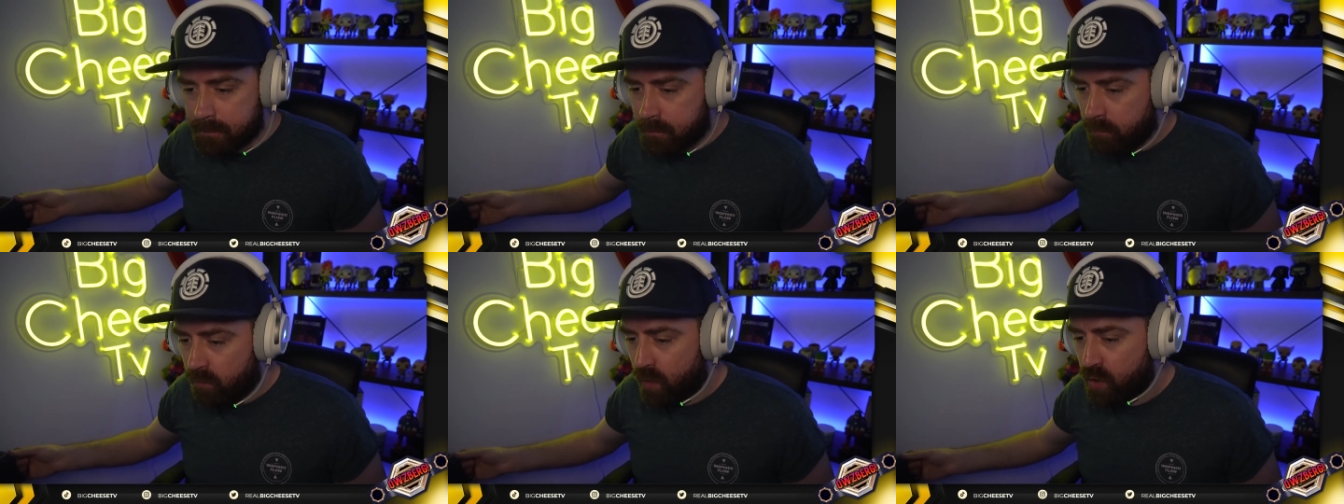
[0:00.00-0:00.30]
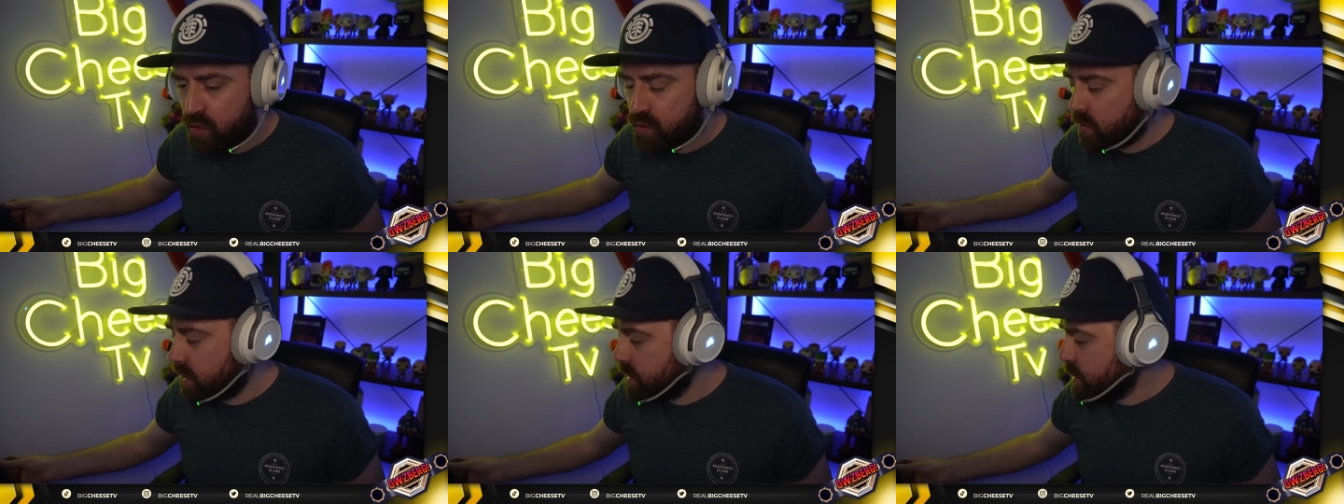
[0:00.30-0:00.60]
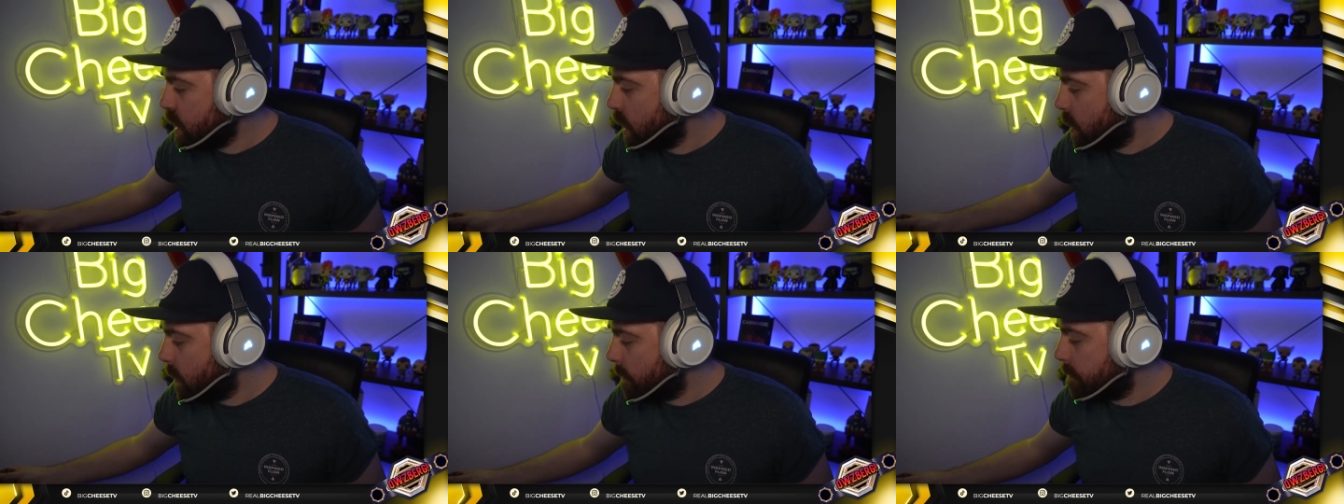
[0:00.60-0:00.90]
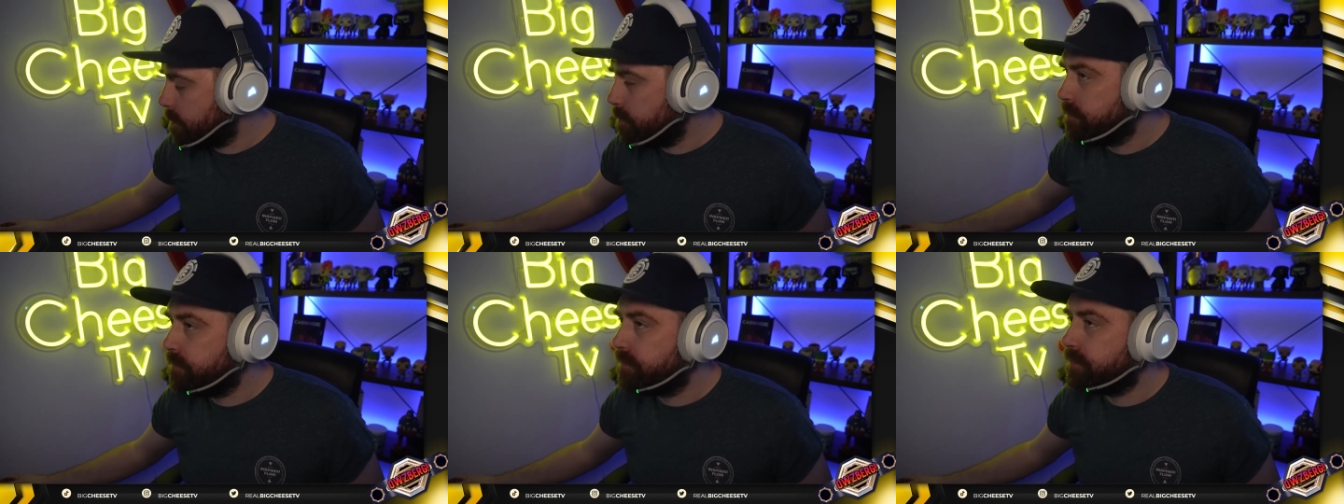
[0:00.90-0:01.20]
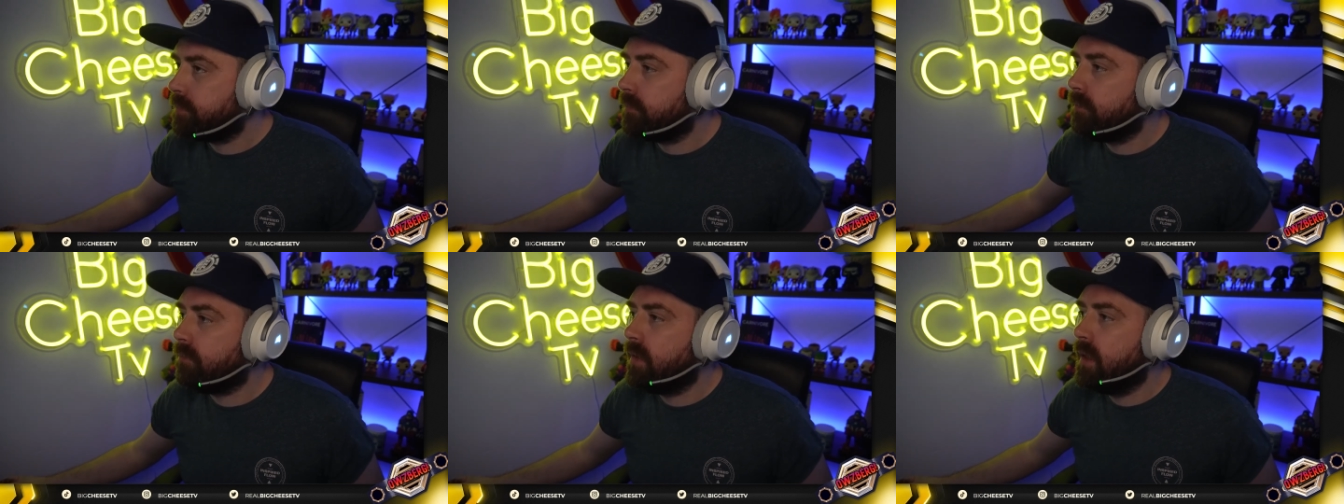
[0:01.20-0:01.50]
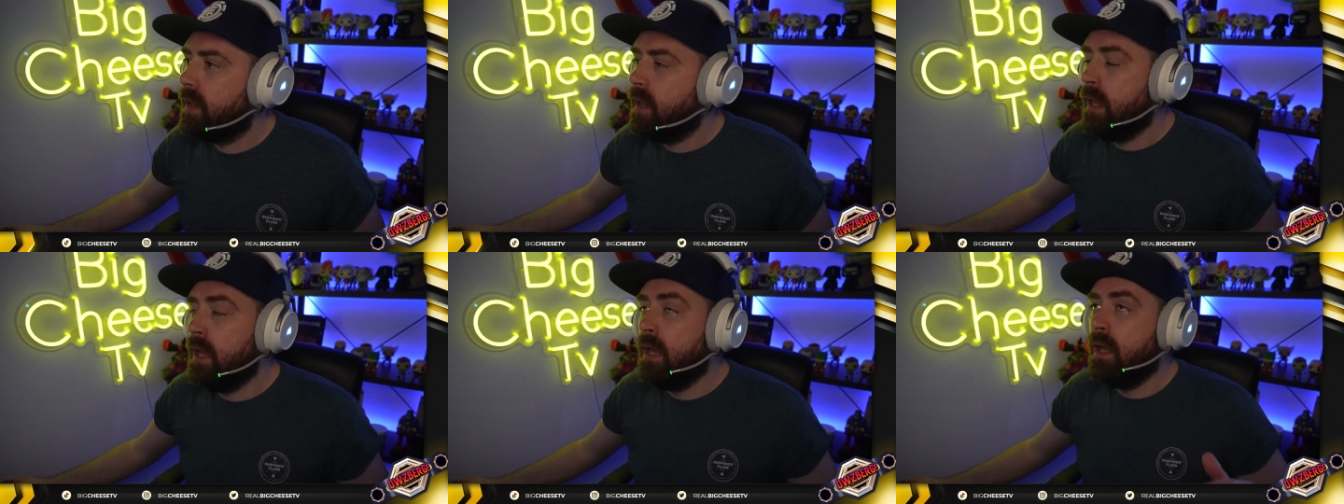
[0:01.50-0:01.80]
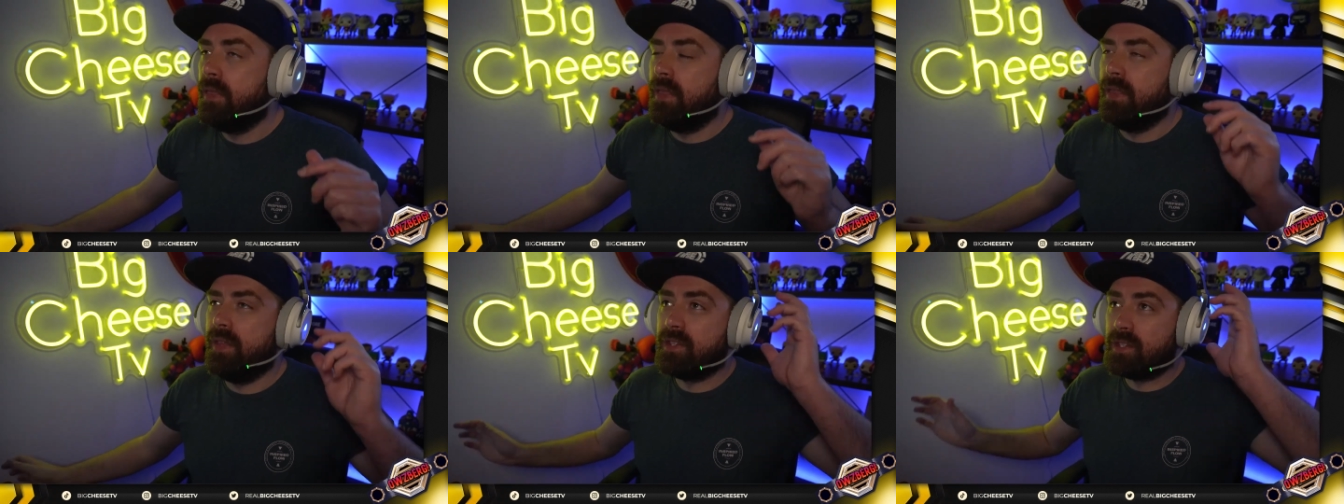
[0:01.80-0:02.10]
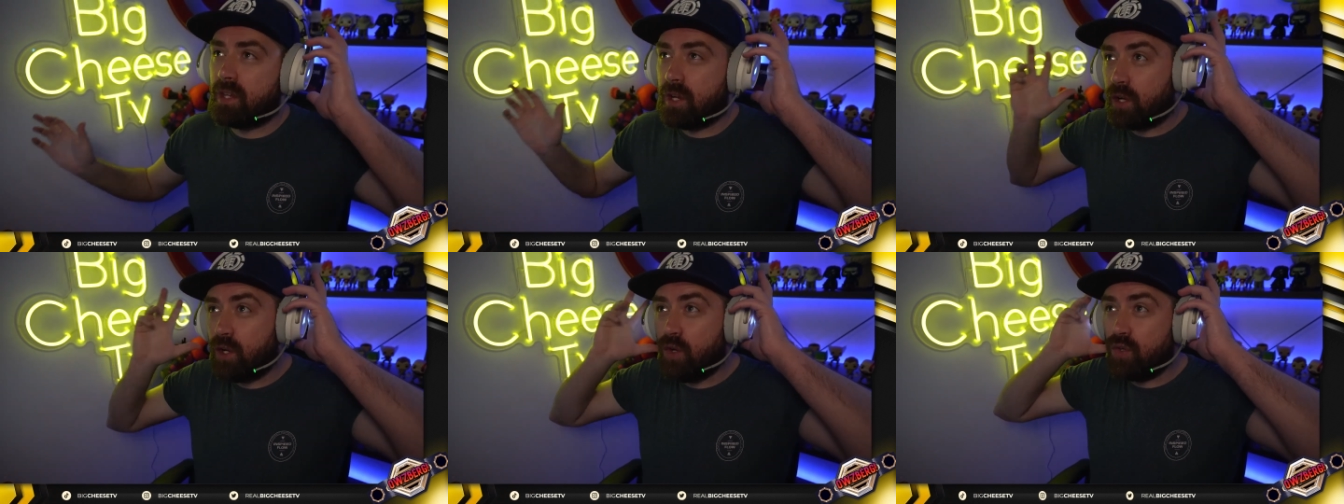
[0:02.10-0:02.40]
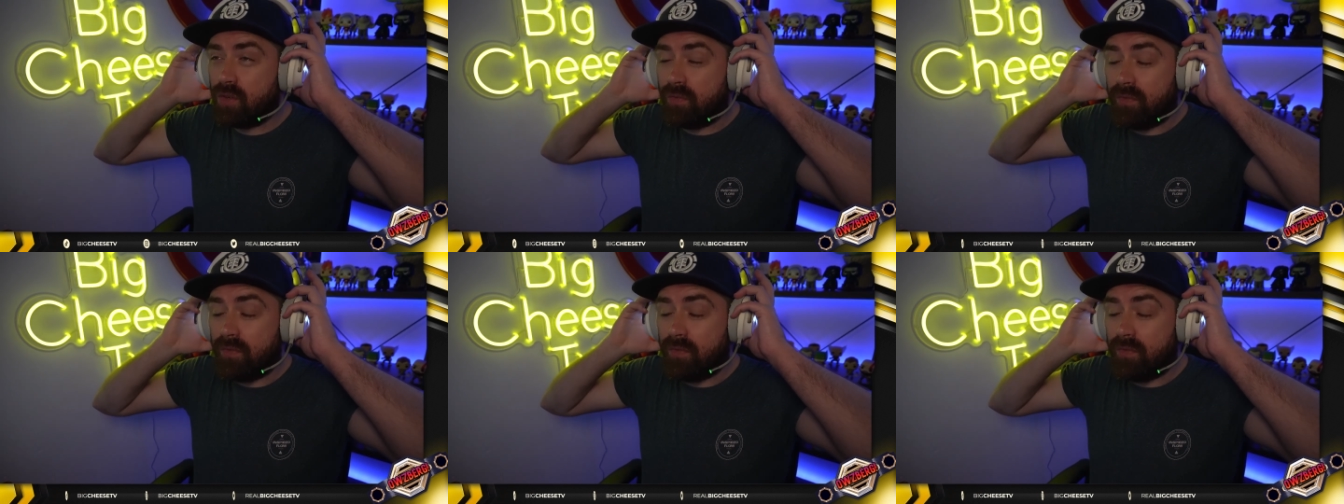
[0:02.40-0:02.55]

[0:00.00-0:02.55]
So I know that this conclusion